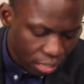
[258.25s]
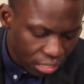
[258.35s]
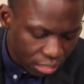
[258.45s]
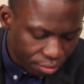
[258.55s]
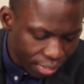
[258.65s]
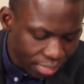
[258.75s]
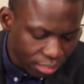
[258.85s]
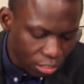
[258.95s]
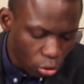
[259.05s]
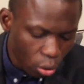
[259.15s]
This
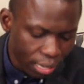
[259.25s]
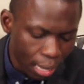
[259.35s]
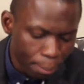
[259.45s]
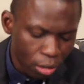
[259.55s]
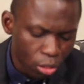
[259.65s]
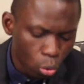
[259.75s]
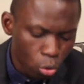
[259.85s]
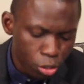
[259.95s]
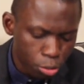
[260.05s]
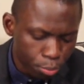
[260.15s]
verse is talking about the
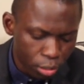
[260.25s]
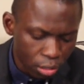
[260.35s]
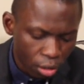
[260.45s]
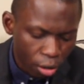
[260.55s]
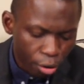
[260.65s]
Holy Spirit.